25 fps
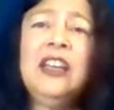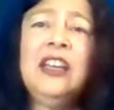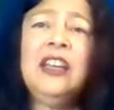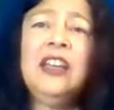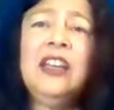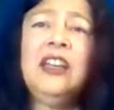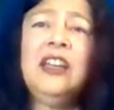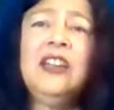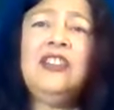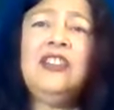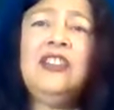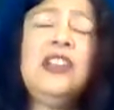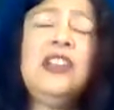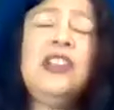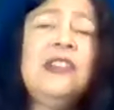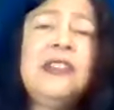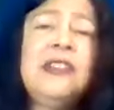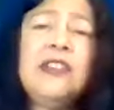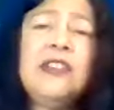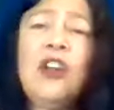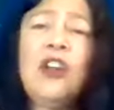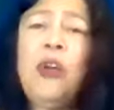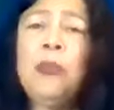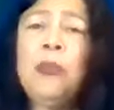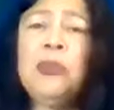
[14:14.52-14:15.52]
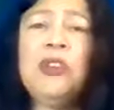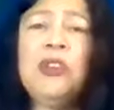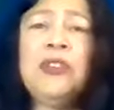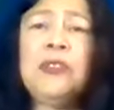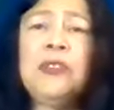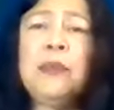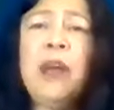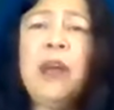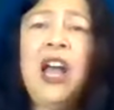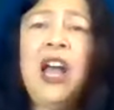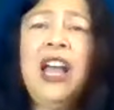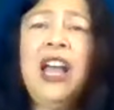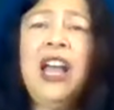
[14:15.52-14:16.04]
She stopped
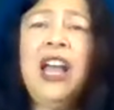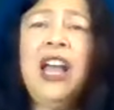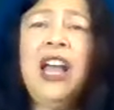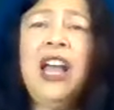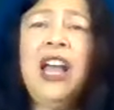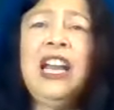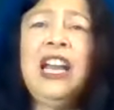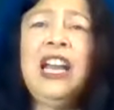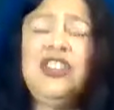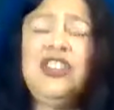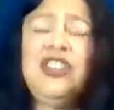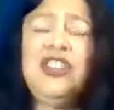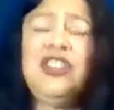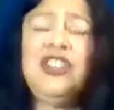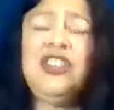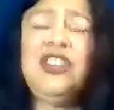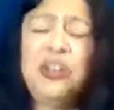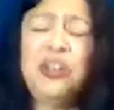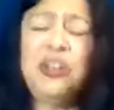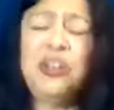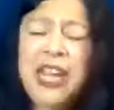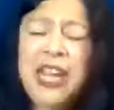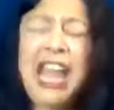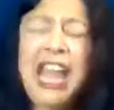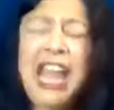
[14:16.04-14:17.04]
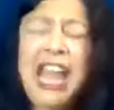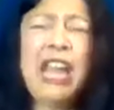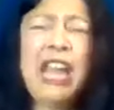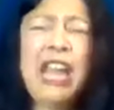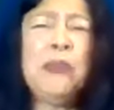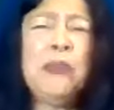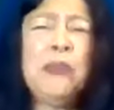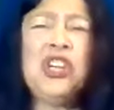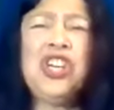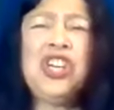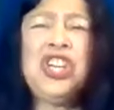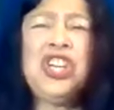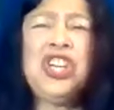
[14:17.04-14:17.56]
smiling. She became a
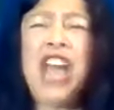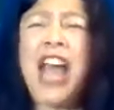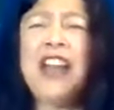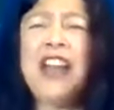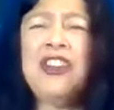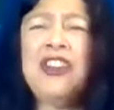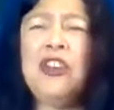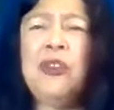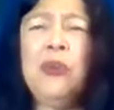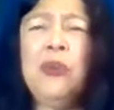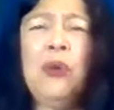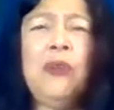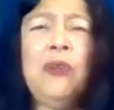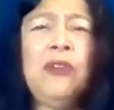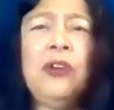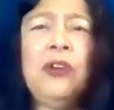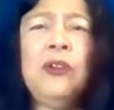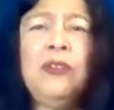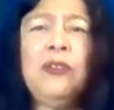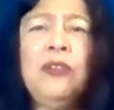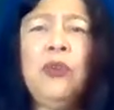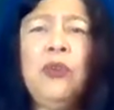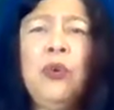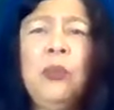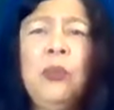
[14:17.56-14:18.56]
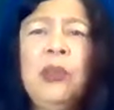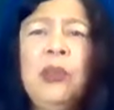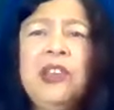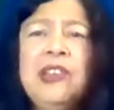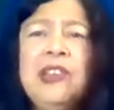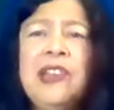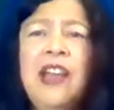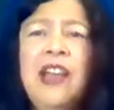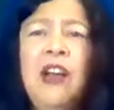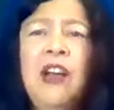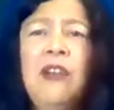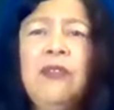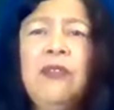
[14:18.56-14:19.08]
shadow of her former
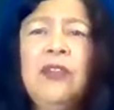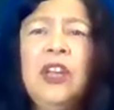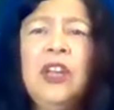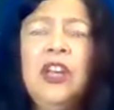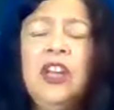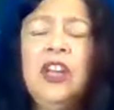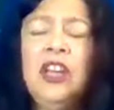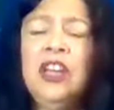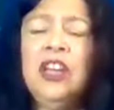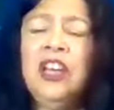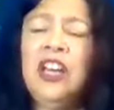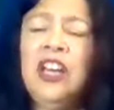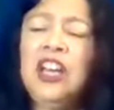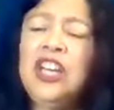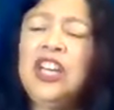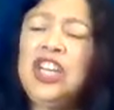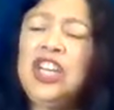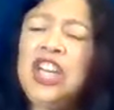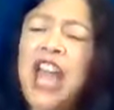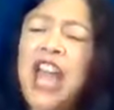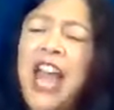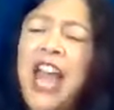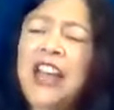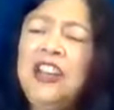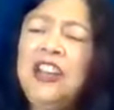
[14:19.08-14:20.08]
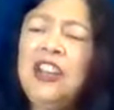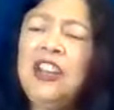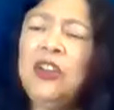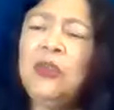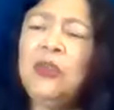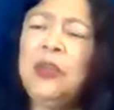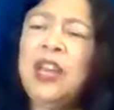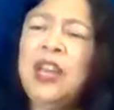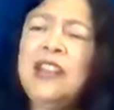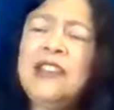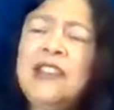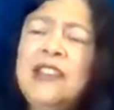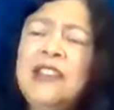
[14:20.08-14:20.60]
self, a shadow
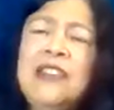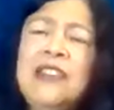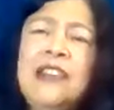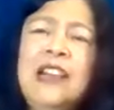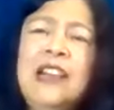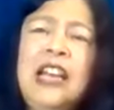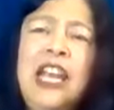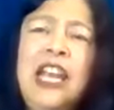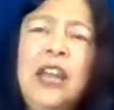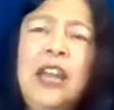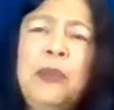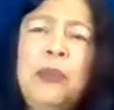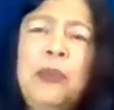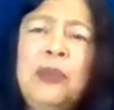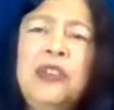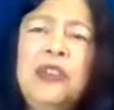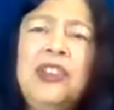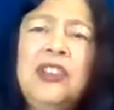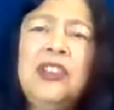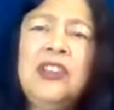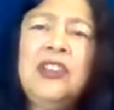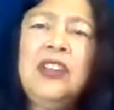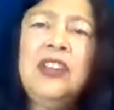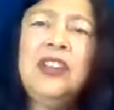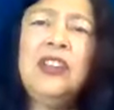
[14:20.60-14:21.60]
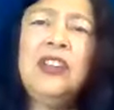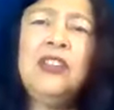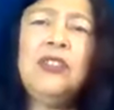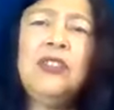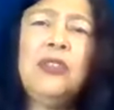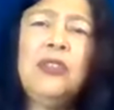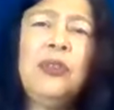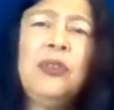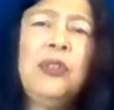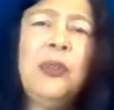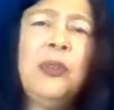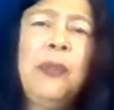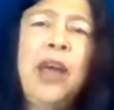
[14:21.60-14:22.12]
that slipped
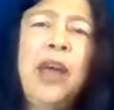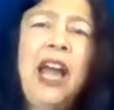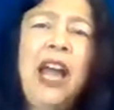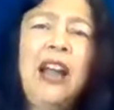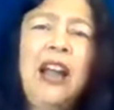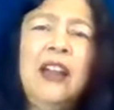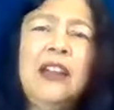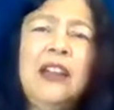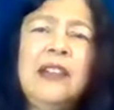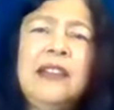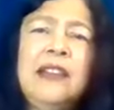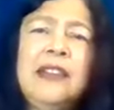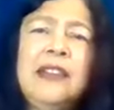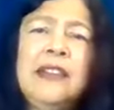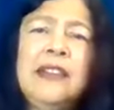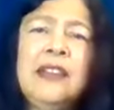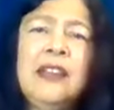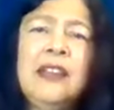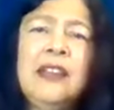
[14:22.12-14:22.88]
through the palace.